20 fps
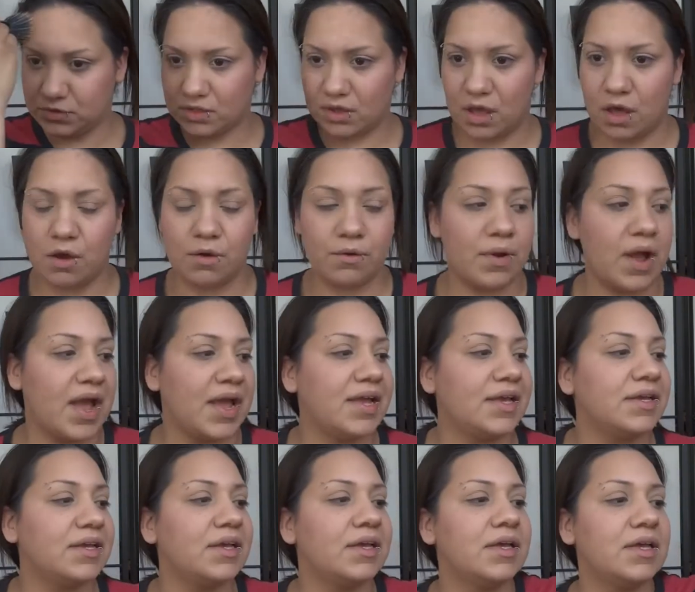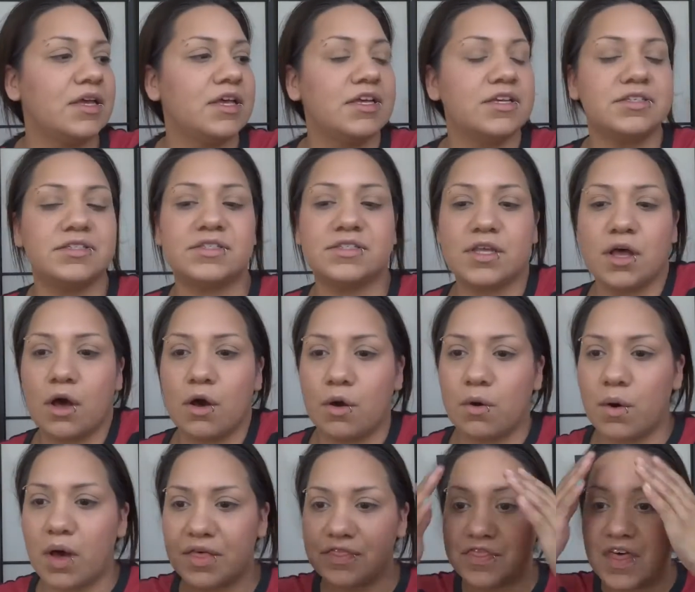All right.
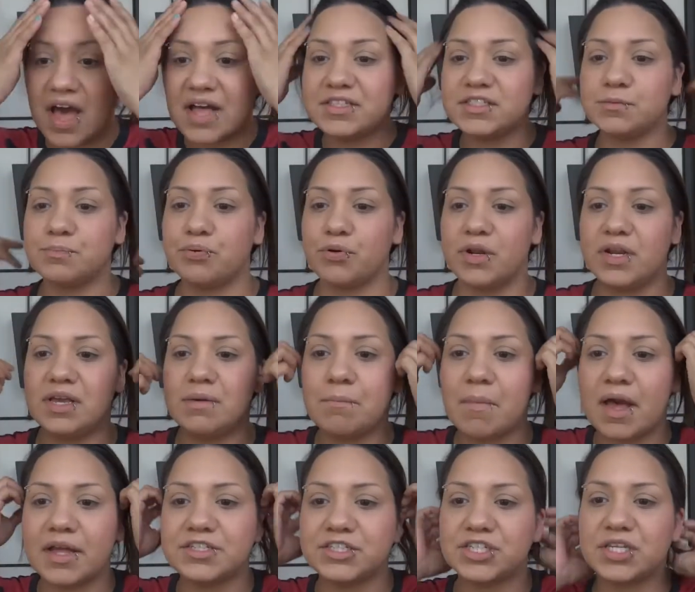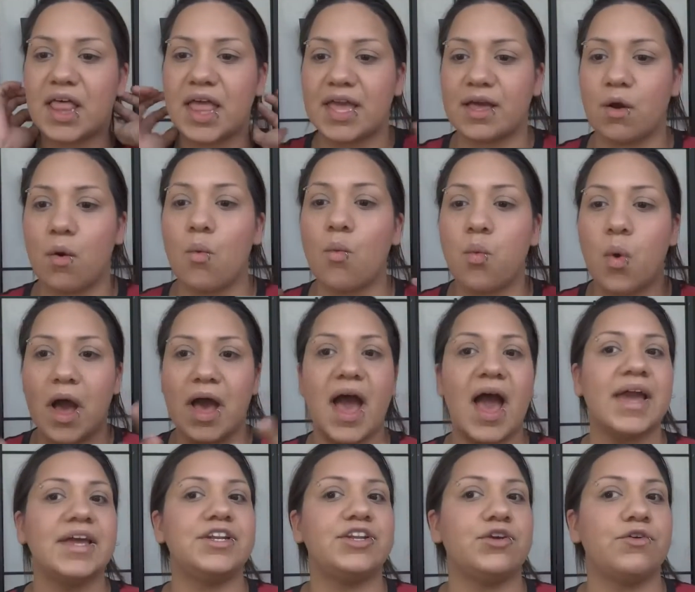So that's pretty much like what
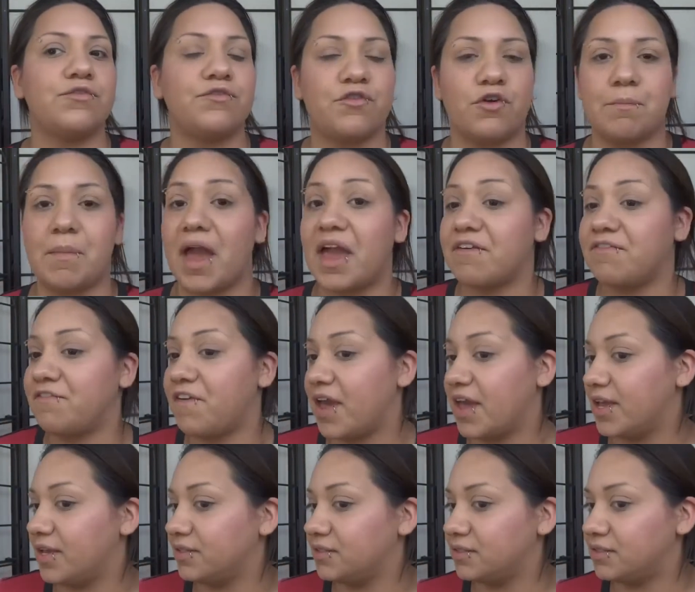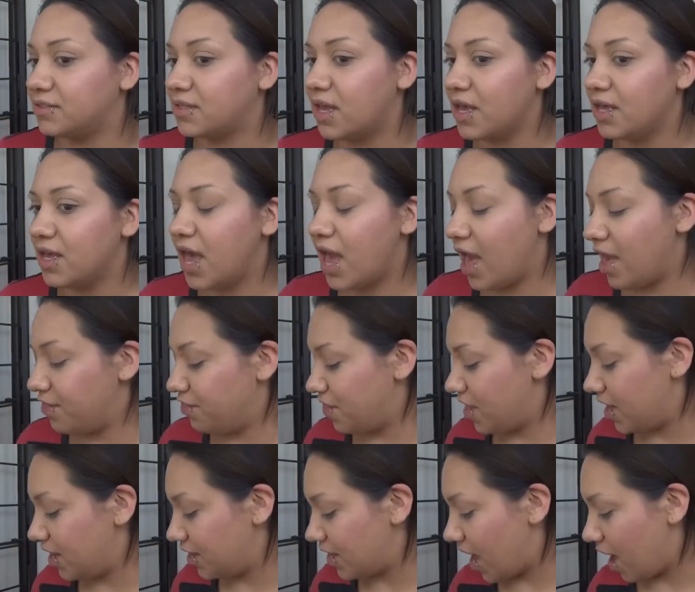I do for my face. And
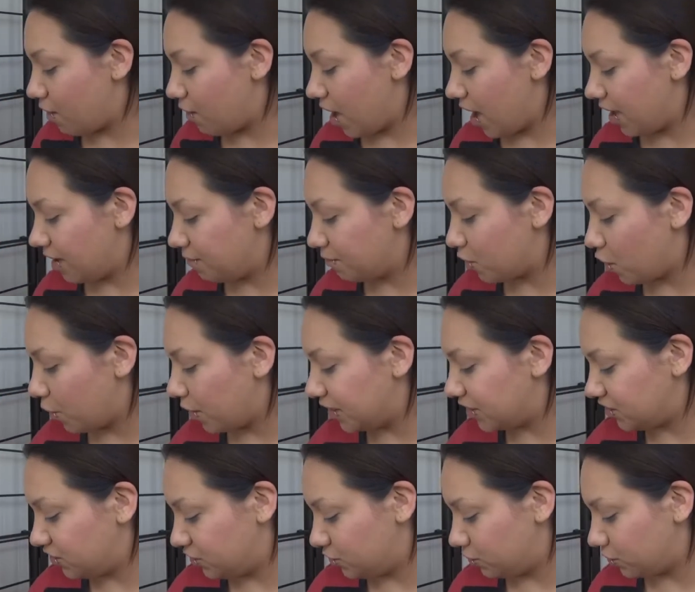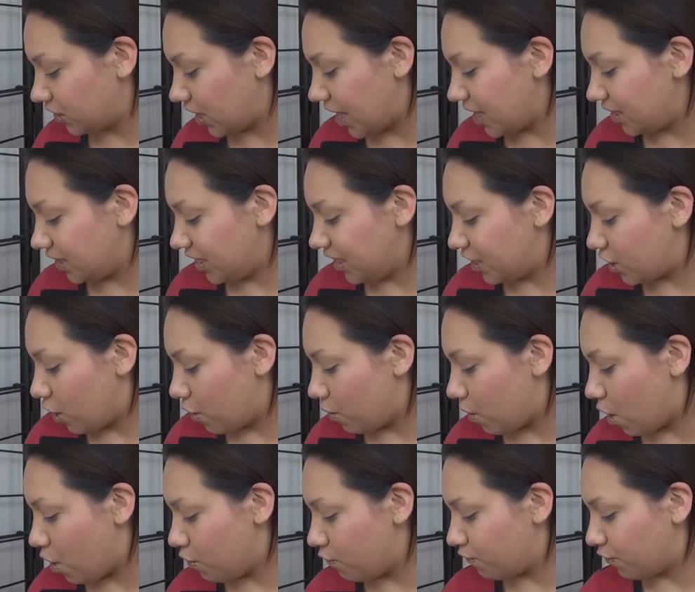then now I am going to lightly
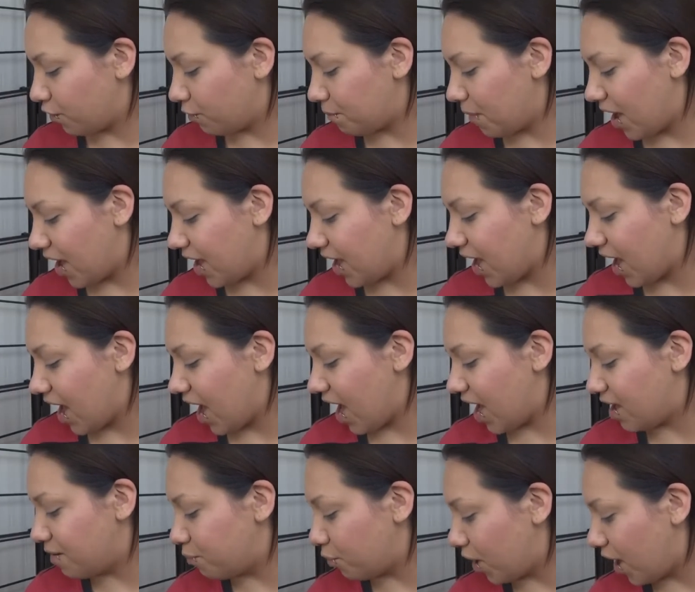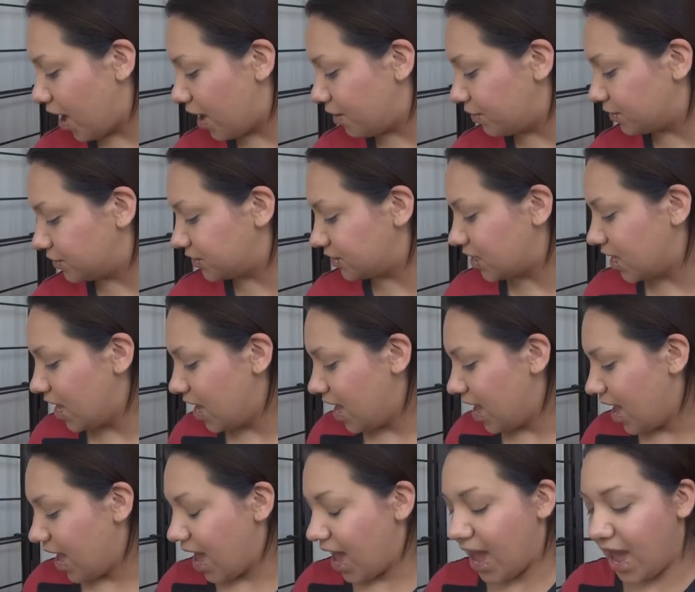go over my eyebrows.
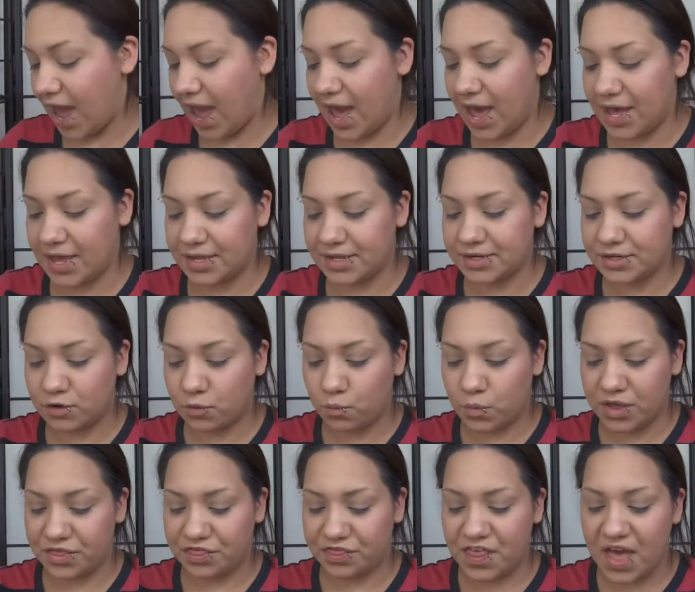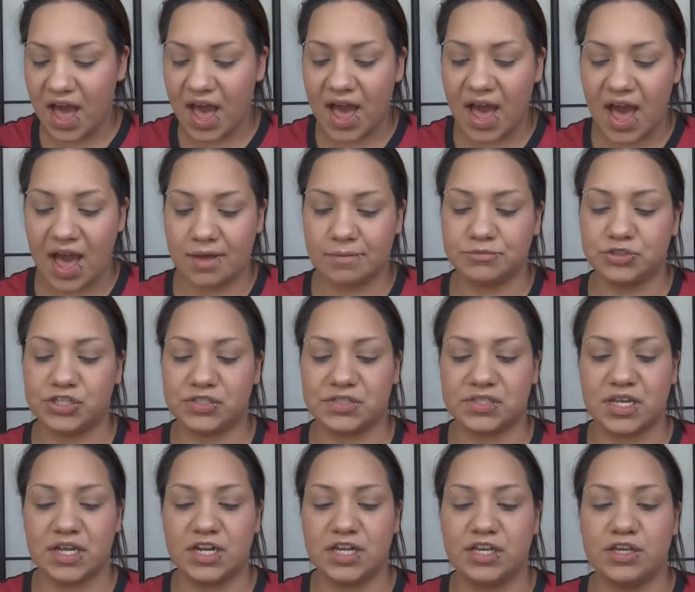And with that, I'm
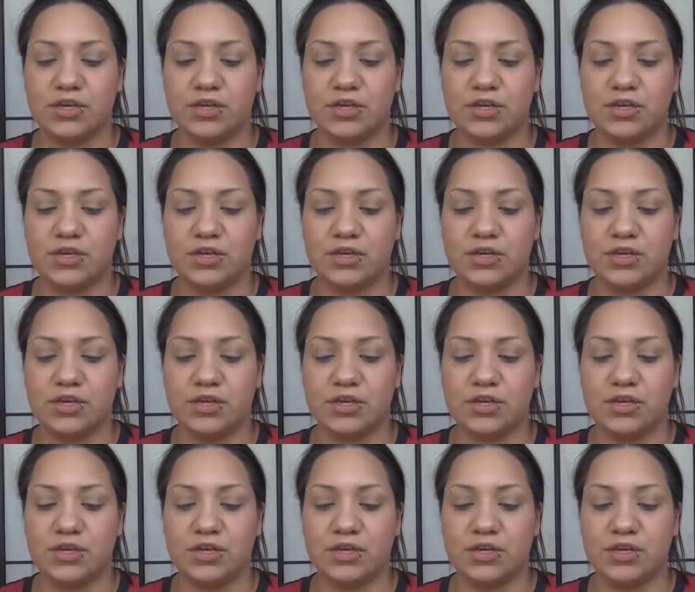just going to